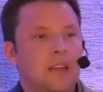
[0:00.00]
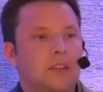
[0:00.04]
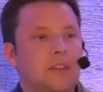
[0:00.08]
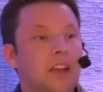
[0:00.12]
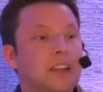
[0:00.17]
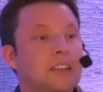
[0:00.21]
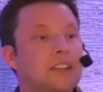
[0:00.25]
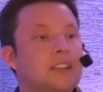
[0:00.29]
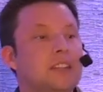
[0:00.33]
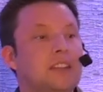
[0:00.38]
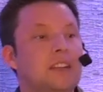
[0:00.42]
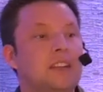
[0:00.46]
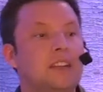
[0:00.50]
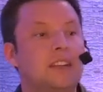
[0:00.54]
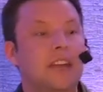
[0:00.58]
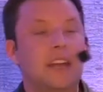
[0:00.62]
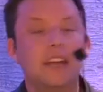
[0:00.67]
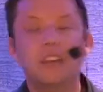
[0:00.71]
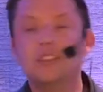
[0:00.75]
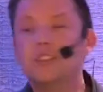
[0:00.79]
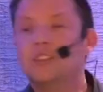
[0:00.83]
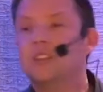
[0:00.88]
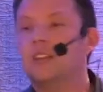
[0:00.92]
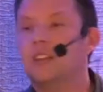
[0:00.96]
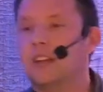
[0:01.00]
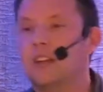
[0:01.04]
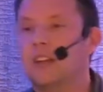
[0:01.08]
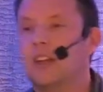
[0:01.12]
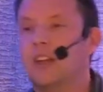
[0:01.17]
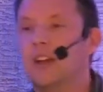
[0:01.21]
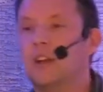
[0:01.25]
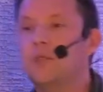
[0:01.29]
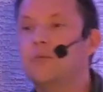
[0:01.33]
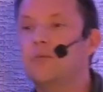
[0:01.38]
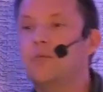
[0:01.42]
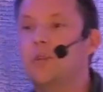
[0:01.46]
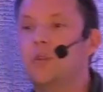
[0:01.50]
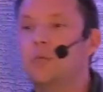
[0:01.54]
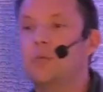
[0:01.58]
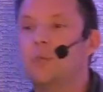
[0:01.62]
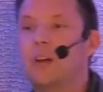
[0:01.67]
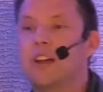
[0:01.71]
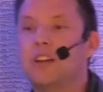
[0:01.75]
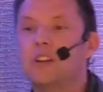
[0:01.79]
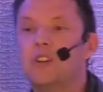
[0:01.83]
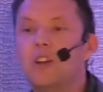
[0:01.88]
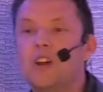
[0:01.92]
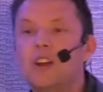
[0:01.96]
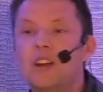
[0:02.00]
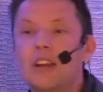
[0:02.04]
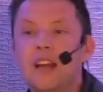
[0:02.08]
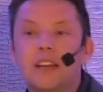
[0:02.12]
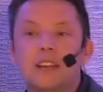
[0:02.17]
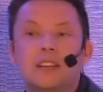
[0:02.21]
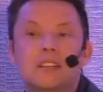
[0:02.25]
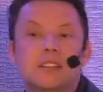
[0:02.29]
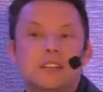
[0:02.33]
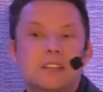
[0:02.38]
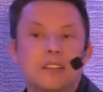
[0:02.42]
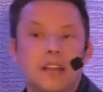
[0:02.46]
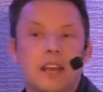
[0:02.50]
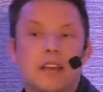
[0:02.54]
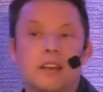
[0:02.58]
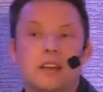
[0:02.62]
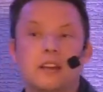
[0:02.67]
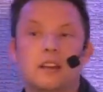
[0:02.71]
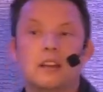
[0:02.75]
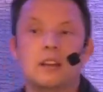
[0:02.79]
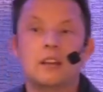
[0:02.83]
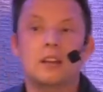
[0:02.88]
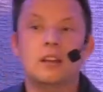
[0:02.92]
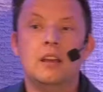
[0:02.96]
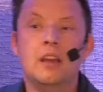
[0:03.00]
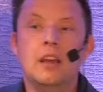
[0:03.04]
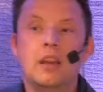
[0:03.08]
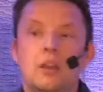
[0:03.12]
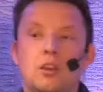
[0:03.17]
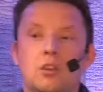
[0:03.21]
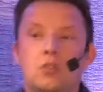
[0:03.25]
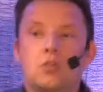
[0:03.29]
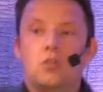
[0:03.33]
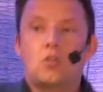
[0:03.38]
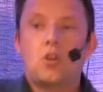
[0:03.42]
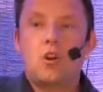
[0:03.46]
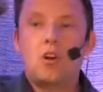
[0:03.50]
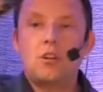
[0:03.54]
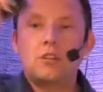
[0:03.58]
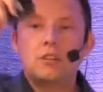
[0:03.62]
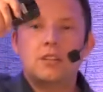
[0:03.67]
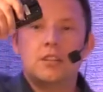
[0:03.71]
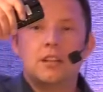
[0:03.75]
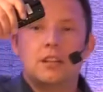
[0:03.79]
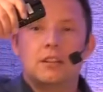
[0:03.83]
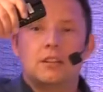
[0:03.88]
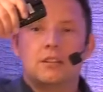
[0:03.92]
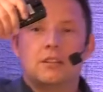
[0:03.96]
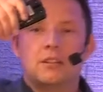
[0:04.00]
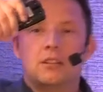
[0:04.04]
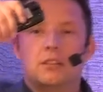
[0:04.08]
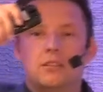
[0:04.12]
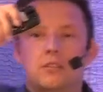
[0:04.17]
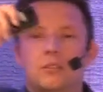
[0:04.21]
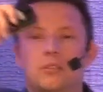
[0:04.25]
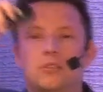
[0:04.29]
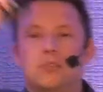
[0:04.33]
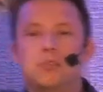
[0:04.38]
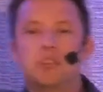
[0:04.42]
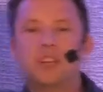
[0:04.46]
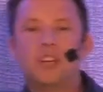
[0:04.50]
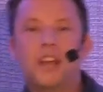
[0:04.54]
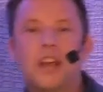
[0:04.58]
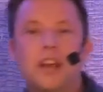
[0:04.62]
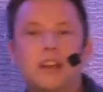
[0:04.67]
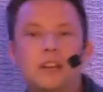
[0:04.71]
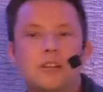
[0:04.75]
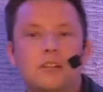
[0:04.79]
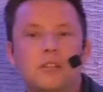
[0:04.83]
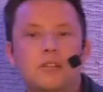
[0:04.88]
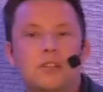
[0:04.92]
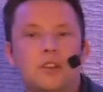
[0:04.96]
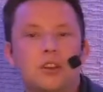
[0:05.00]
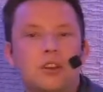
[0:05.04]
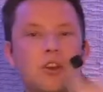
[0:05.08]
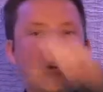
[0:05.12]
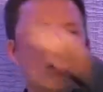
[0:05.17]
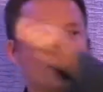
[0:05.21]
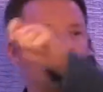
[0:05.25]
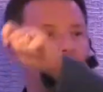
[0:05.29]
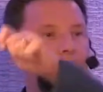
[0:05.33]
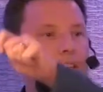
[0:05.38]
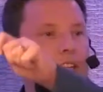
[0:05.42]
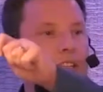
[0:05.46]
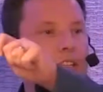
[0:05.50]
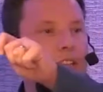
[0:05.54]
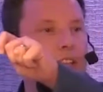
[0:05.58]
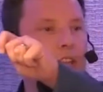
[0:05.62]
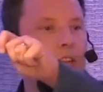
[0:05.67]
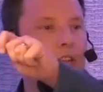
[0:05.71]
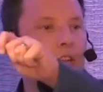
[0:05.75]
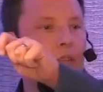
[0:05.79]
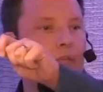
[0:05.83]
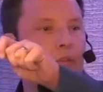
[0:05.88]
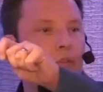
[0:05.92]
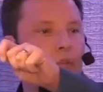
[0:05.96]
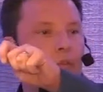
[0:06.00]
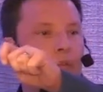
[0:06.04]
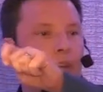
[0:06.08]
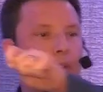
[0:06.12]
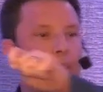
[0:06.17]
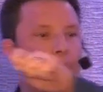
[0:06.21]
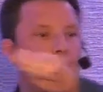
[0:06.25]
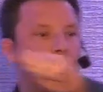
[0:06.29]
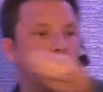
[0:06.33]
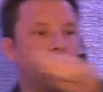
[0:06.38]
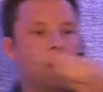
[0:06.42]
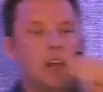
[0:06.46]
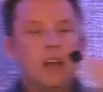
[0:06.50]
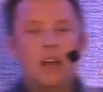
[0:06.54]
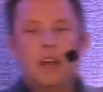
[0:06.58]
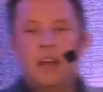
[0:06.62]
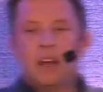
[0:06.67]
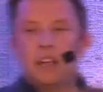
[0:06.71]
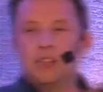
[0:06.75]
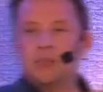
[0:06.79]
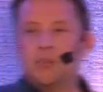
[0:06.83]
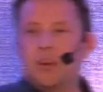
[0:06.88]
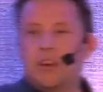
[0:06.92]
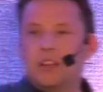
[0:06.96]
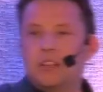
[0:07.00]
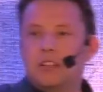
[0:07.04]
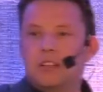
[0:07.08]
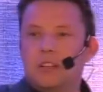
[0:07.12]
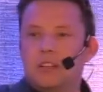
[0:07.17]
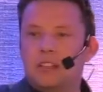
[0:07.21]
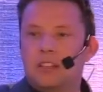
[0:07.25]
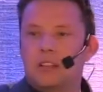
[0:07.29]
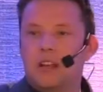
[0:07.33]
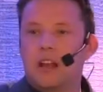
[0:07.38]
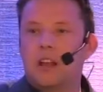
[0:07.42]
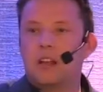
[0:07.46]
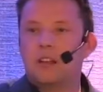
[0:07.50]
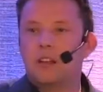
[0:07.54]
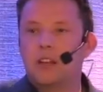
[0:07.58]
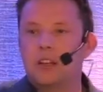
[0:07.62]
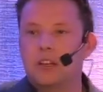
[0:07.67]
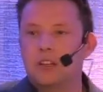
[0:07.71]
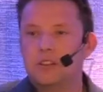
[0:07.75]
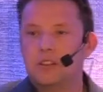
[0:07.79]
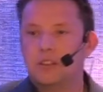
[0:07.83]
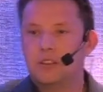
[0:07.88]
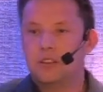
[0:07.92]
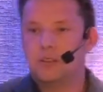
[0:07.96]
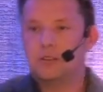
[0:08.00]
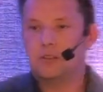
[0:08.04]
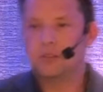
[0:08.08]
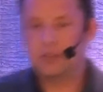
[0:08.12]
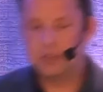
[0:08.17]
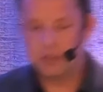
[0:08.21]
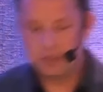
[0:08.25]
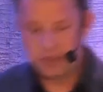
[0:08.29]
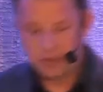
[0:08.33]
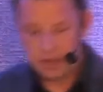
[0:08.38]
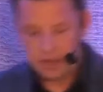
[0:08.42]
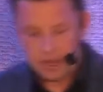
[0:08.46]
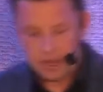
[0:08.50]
That's the danger that can come from by not understanding your content, your channel, the context of your people, as well as the style that is used.